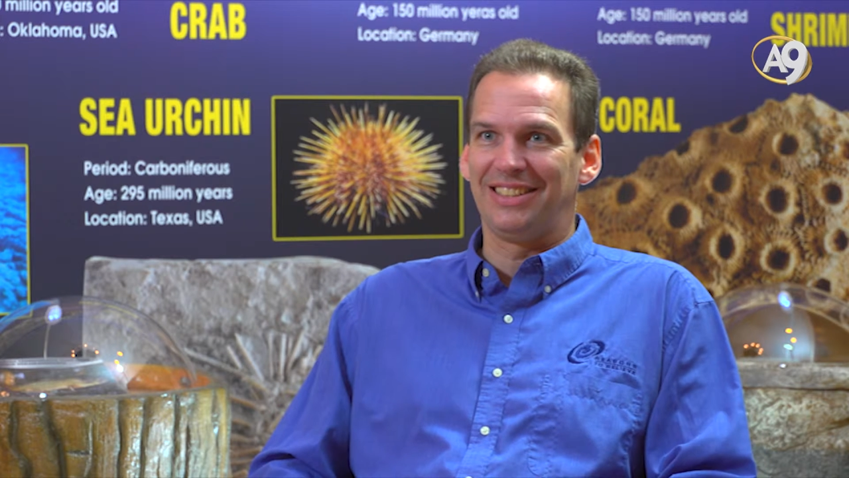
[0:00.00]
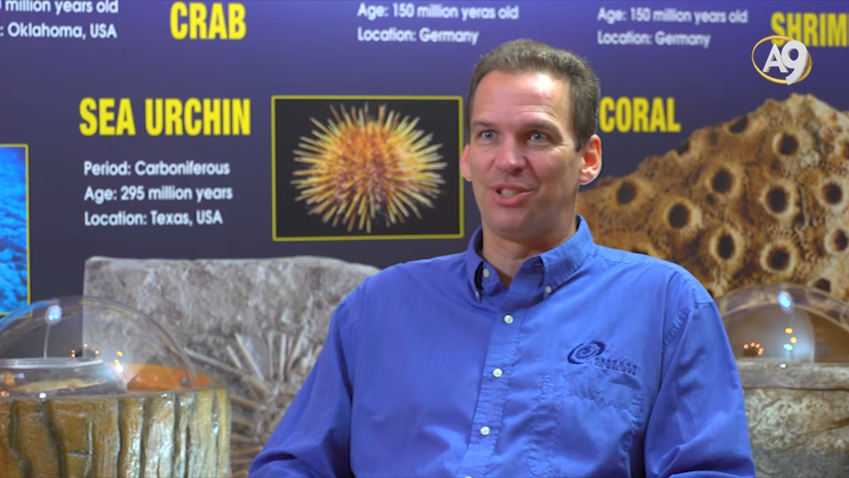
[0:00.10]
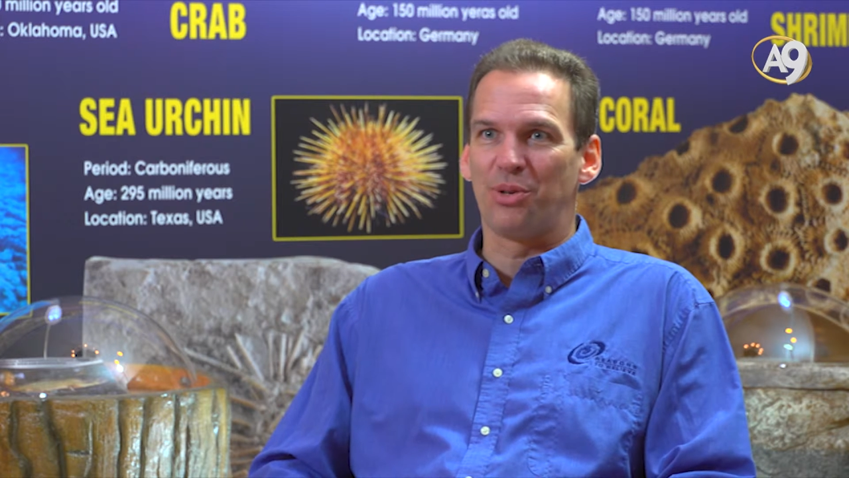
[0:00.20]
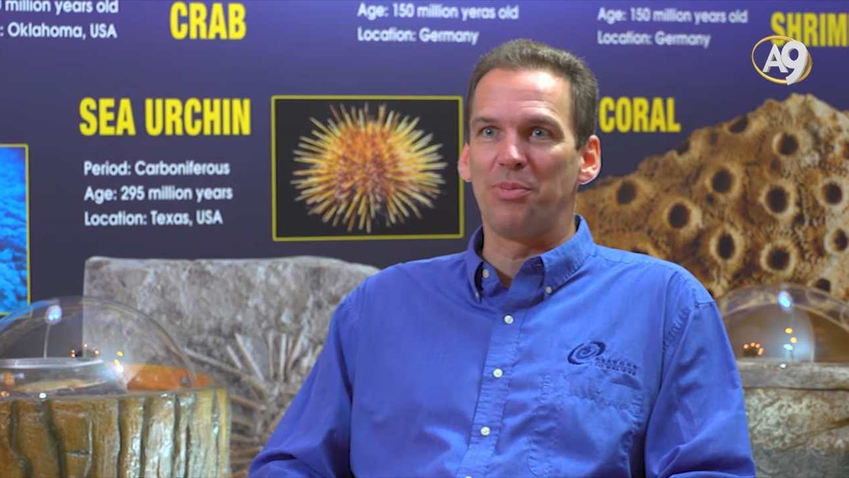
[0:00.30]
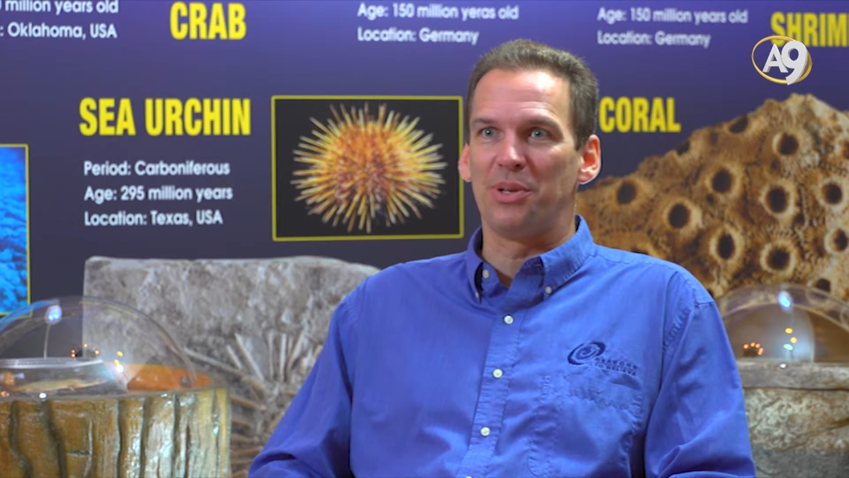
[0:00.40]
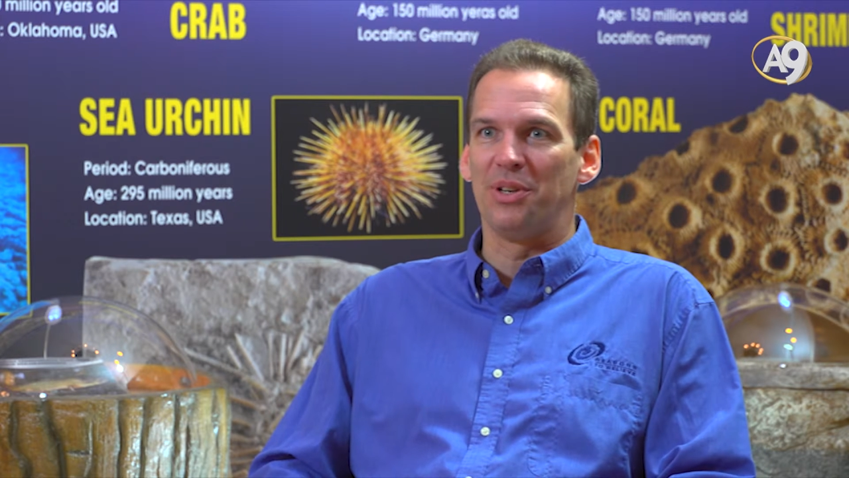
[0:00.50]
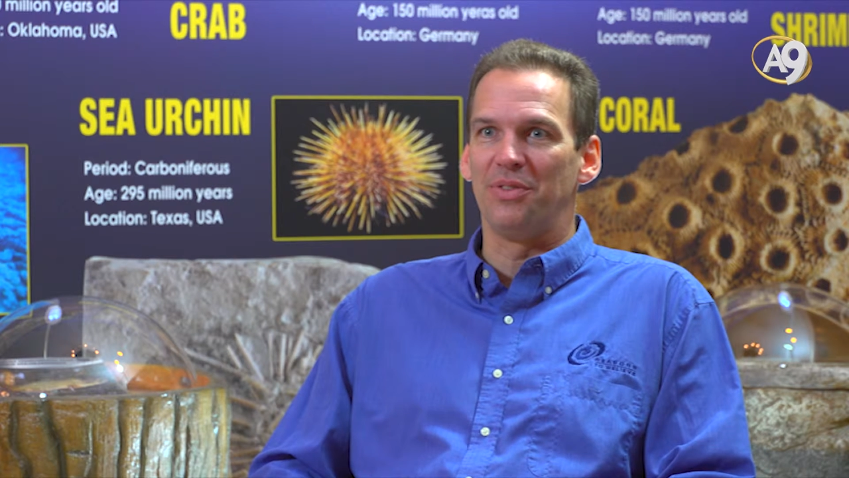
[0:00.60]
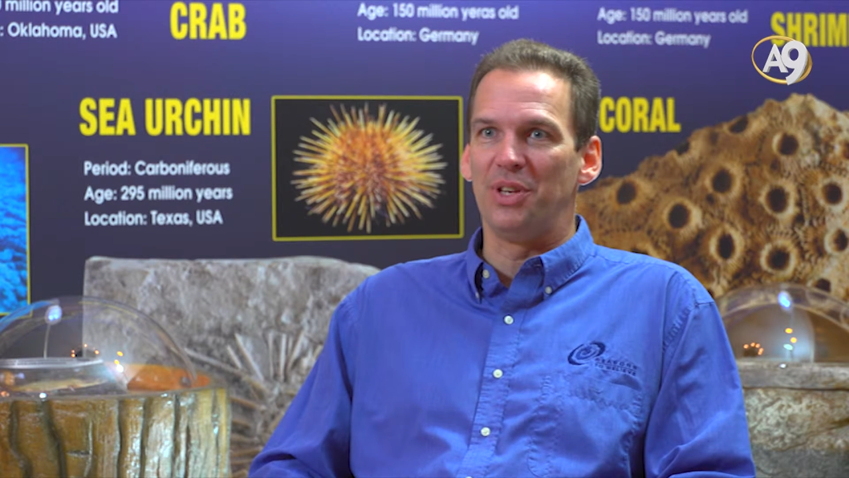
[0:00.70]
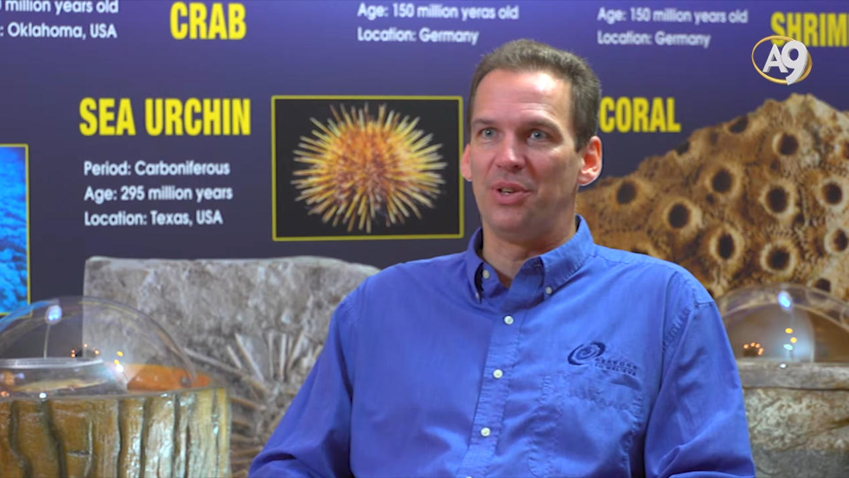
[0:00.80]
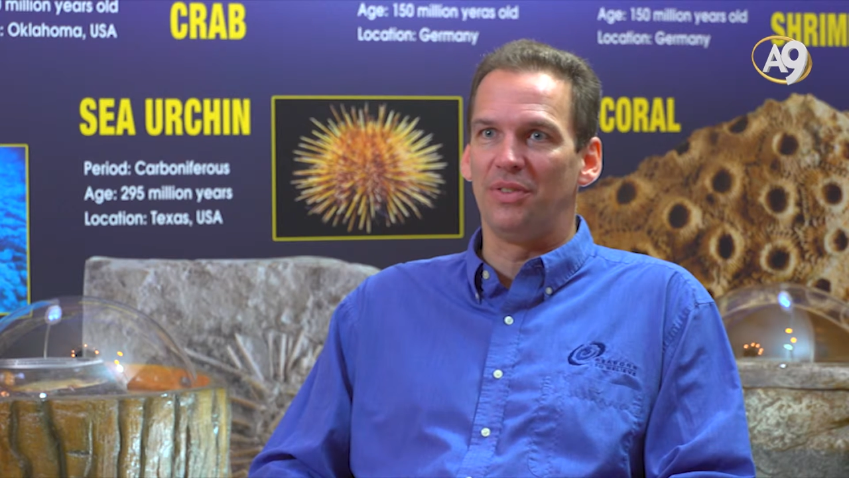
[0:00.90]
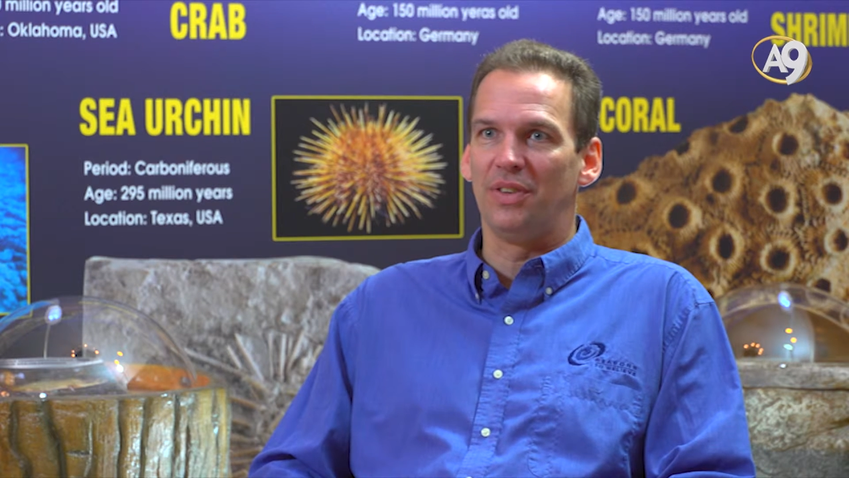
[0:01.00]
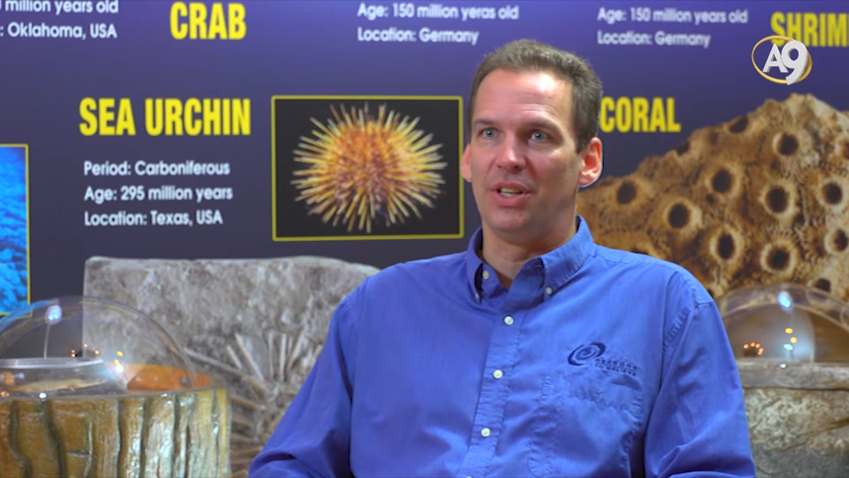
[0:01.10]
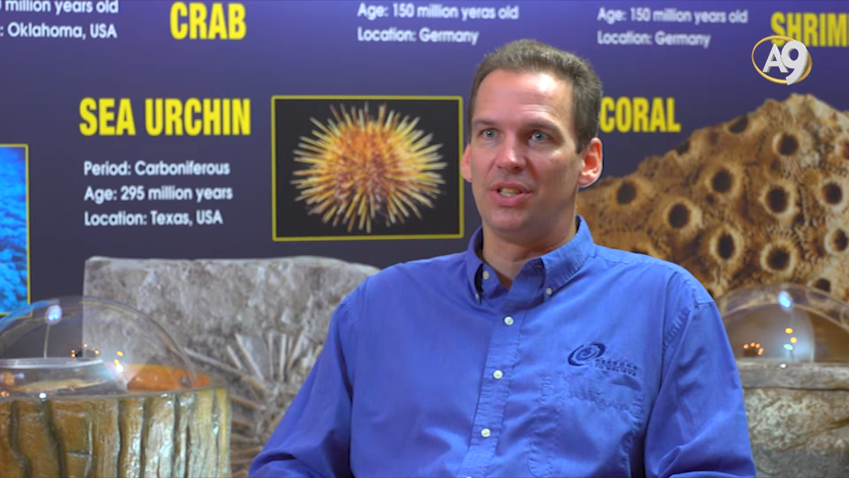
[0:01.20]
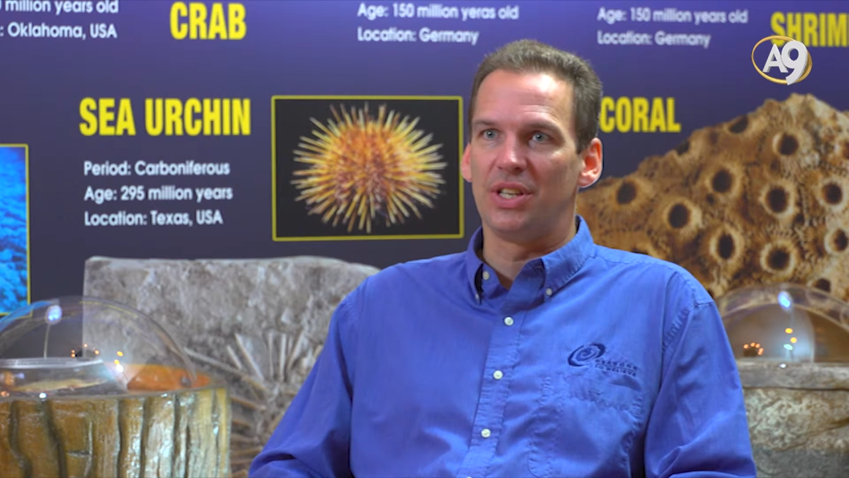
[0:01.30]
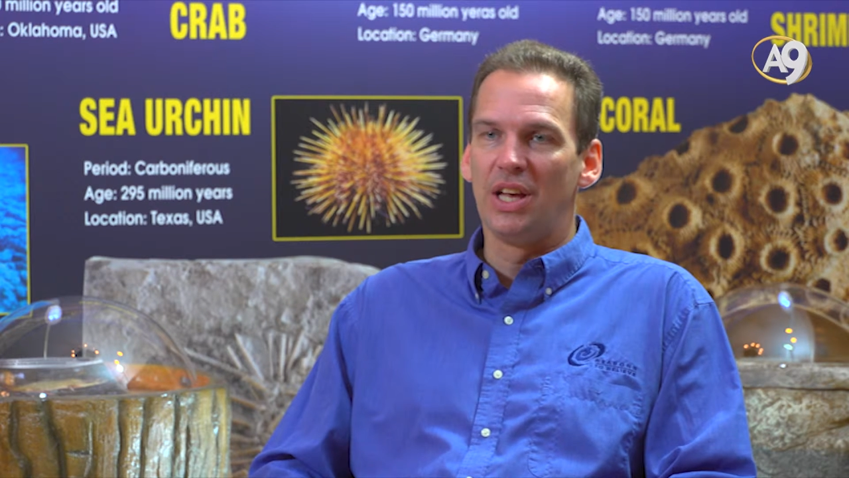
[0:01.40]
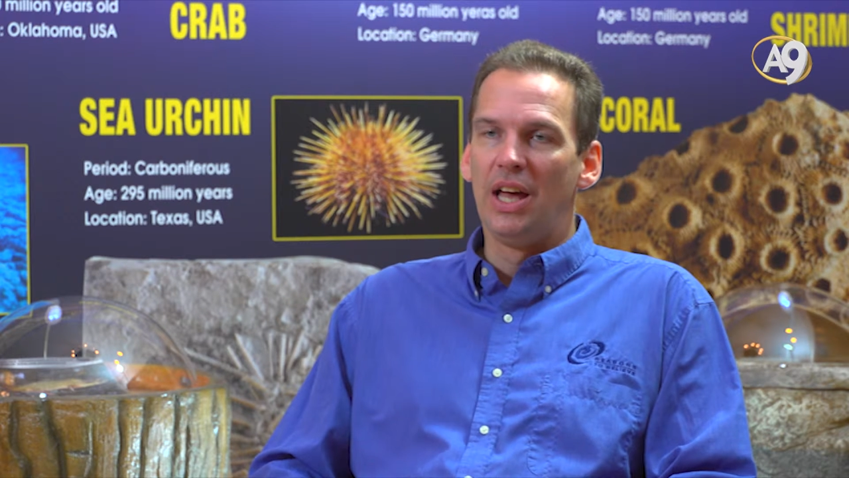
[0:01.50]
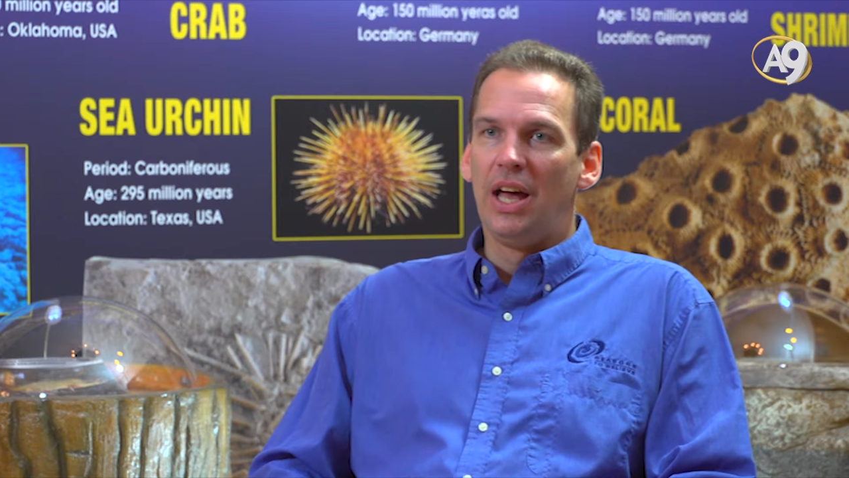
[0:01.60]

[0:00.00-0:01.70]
description of the universe.